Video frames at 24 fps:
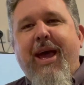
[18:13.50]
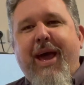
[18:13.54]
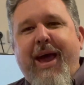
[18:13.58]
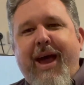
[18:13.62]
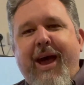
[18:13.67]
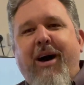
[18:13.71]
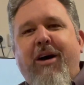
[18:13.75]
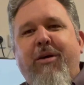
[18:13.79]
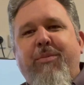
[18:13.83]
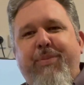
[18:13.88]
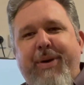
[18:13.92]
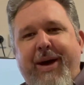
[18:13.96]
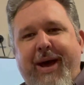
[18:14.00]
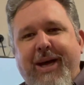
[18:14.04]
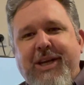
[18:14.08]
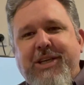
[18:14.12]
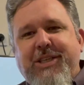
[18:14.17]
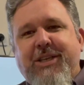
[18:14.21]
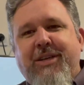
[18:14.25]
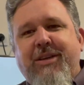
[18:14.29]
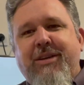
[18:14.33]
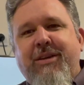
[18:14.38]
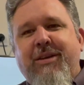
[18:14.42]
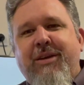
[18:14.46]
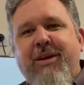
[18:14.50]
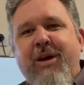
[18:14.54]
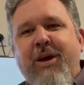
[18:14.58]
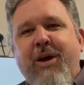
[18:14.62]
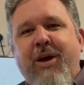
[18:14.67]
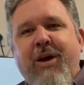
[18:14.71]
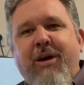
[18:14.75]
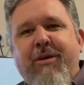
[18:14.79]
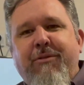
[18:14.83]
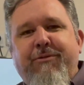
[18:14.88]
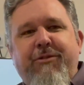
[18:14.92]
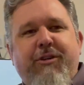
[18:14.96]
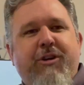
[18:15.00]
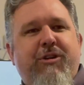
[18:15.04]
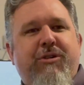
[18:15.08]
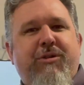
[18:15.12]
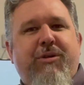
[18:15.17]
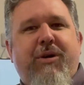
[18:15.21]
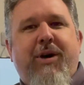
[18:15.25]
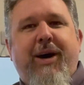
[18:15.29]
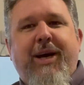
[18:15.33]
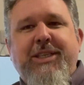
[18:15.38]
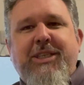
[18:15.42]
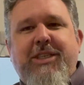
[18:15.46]
our passion for
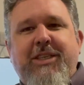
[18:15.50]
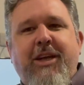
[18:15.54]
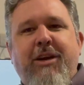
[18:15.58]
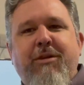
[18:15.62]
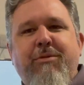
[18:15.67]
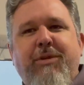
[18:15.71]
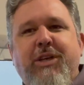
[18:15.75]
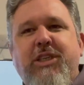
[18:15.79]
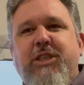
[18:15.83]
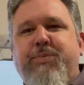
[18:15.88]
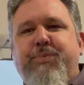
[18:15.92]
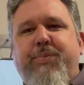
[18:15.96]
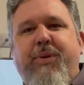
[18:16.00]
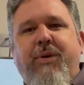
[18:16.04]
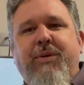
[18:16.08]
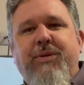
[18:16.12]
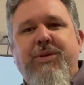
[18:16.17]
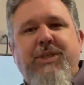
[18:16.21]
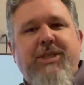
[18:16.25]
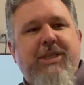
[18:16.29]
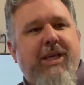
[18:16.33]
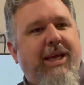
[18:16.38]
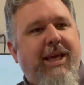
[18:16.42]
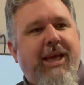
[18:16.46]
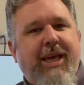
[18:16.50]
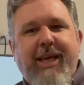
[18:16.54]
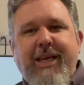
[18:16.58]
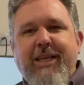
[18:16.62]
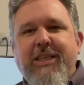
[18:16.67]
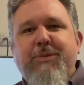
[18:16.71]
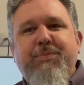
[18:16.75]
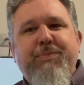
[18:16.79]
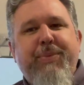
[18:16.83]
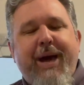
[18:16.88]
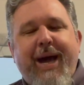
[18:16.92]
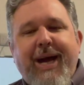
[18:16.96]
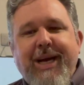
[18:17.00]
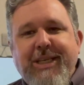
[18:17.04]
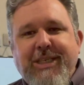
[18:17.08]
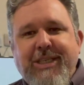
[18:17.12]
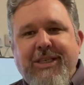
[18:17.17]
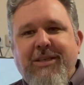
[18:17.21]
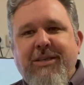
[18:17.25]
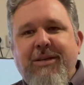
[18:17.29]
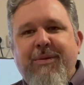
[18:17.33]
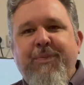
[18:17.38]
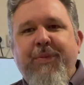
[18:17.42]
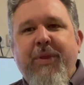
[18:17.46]
Christ in response to his
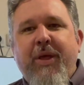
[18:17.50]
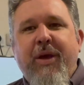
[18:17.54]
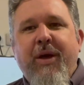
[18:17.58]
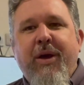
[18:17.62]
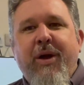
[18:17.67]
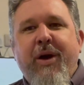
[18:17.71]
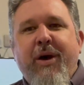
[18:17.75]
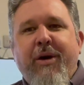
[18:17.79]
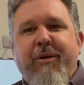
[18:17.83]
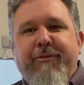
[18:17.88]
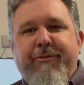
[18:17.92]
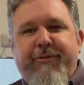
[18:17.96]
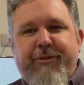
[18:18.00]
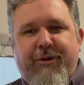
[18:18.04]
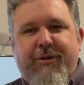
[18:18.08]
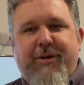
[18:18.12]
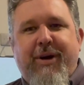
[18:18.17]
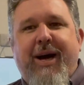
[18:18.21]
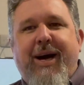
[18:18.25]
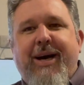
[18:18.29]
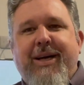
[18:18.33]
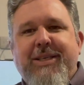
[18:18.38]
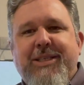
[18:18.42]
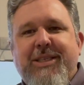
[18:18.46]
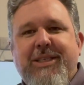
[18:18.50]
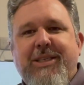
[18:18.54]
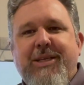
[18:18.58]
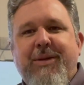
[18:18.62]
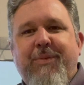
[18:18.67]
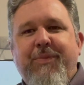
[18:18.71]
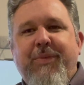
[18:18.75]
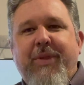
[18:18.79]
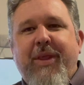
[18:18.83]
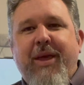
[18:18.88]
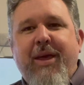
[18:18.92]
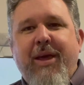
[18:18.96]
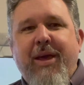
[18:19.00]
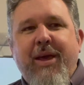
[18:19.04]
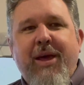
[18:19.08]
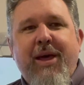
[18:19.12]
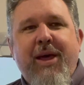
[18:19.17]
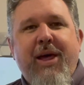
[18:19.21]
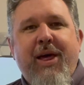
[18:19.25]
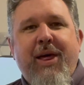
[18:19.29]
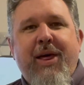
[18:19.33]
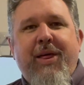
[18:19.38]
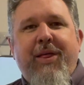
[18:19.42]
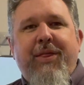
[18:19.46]
passion for us,
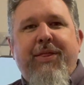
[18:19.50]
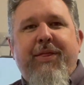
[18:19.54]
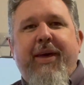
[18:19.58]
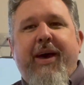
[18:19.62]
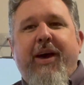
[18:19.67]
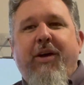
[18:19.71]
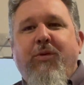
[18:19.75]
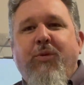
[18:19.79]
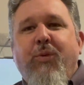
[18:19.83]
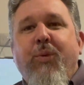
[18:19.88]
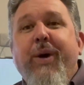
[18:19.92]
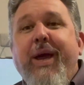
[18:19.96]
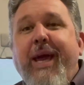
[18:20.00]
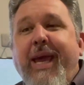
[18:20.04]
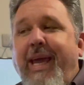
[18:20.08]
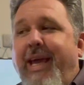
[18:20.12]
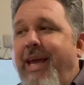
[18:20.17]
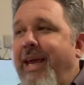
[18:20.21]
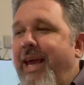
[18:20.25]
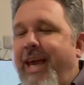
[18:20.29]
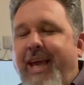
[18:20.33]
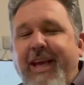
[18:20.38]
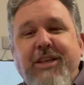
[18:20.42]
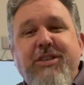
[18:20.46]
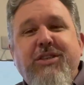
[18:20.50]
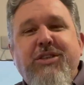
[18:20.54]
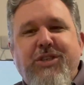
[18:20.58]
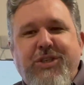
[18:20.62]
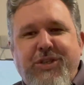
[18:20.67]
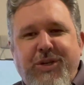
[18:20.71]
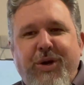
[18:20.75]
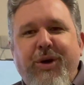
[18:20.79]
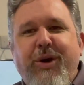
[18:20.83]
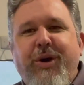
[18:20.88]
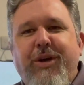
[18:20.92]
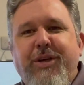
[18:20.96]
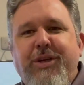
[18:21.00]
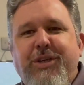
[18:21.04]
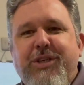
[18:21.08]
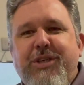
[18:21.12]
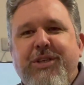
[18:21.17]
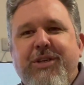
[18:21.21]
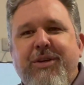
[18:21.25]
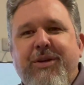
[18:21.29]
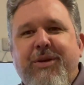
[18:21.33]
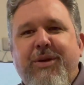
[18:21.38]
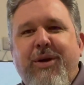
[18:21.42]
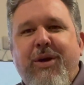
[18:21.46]
that we, his
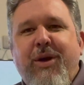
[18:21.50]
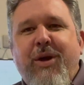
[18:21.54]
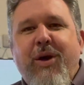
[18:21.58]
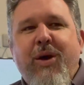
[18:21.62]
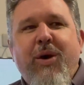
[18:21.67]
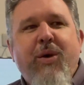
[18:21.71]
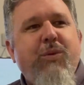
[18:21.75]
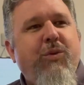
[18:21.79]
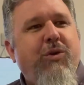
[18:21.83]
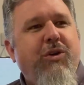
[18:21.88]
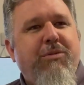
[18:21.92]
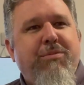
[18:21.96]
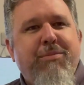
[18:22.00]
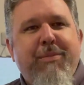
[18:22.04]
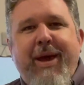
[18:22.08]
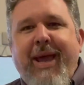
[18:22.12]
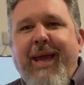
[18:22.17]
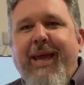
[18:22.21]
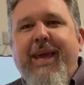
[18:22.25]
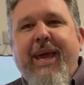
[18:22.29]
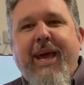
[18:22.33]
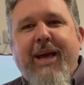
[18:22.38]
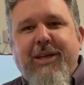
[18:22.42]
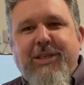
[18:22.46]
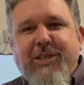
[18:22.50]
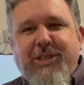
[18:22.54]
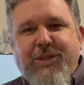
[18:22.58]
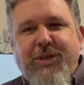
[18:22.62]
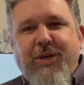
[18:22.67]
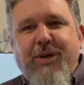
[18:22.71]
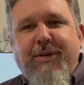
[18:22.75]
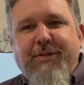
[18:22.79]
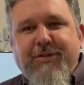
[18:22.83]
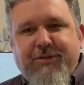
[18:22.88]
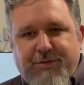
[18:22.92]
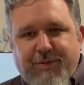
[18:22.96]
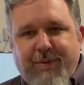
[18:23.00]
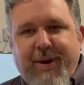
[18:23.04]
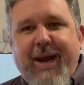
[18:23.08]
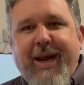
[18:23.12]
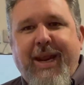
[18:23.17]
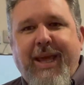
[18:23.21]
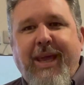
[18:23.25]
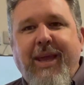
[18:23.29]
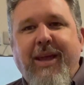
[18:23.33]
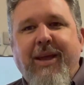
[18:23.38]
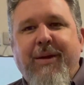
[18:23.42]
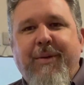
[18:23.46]
church, would make ourselves
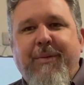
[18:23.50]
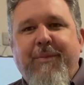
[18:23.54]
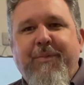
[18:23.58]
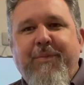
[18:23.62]
ready